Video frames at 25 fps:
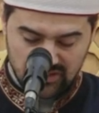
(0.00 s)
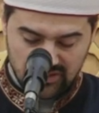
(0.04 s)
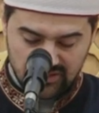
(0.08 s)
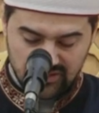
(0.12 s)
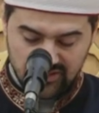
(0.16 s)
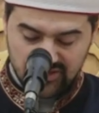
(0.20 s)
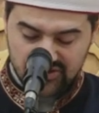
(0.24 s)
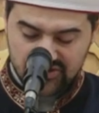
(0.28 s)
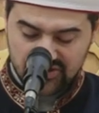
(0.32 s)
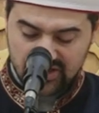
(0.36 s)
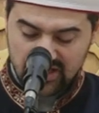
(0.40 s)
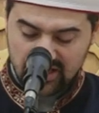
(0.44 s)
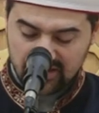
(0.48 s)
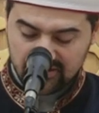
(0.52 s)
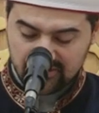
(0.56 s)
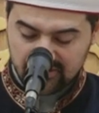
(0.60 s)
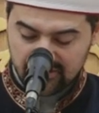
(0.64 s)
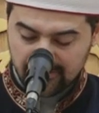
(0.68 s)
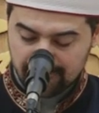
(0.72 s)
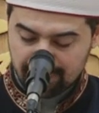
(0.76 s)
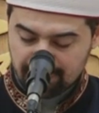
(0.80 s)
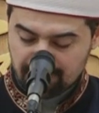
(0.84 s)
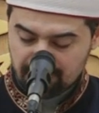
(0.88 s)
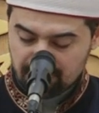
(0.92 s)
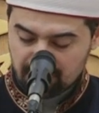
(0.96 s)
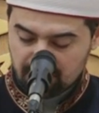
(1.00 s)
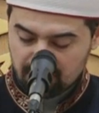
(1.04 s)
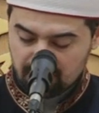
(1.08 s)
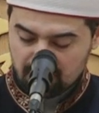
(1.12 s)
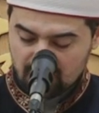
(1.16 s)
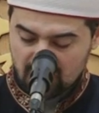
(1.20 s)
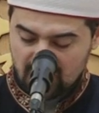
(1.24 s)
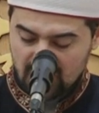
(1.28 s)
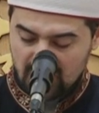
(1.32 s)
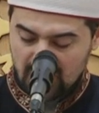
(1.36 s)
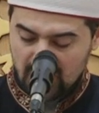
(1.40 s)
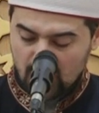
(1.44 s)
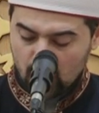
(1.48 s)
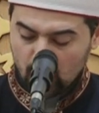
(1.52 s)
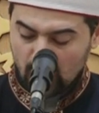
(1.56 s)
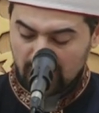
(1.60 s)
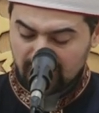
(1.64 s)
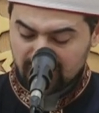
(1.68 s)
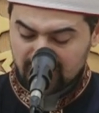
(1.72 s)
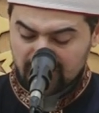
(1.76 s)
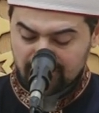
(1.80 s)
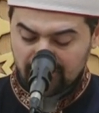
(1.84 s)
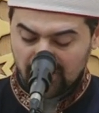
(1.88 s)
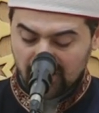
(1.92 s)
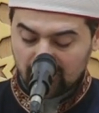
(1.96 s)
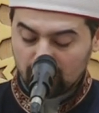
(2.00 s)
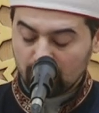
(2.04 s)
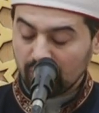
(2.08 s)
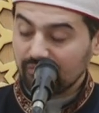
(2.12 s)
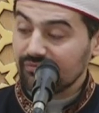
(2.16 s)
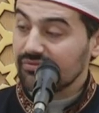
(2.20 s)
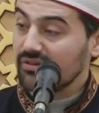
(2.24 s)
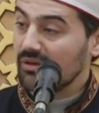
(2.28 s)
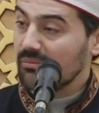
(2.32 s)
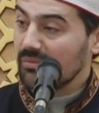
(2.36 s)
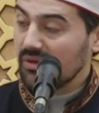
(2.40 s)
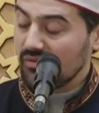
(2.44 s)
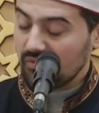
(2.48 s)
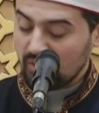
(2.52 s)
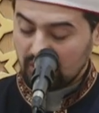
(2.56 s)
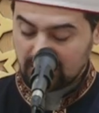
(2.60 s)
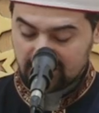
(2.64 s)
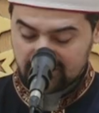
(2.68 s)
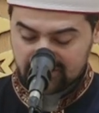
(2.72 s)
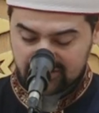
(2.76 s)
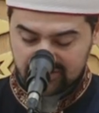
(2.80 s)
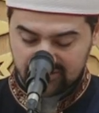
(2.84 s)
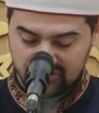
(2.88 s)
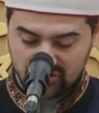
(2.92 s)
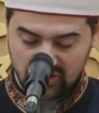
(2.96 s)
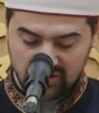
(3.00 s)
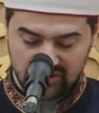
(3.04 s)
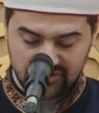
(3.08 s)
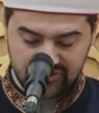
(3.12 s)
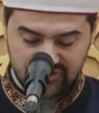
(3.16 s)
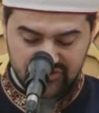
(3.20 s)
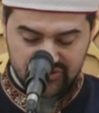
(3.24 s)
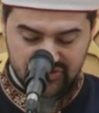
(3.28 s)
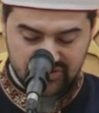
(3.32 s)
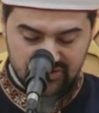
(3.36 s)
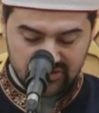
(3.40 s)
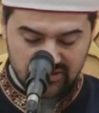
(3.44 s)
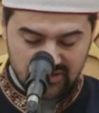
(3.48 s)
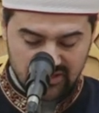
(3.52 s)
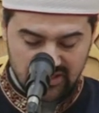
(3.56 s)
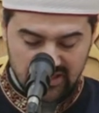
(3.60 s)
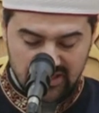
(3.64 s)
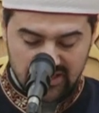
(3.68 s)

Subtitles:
He said, "When the month of Ramadan starts,